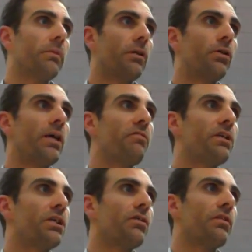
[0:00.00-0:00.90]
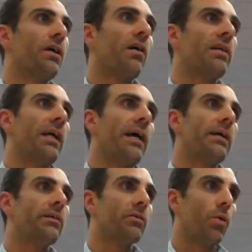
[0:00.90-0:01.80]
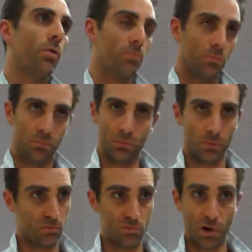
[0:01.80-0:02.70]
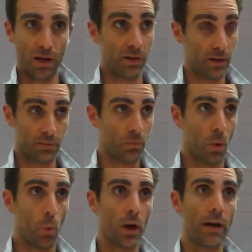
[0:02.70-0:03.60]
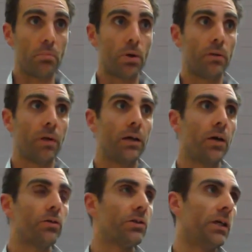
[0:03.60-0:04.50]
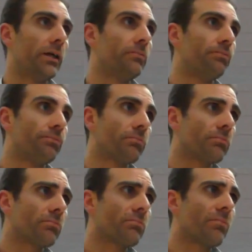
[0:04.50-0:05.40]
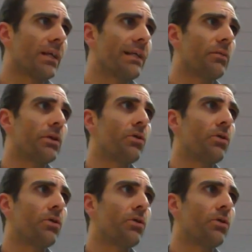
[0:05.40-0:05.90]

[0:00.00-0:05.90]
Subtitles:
good definition of the RDA is, or rather what I put in my notes here, when we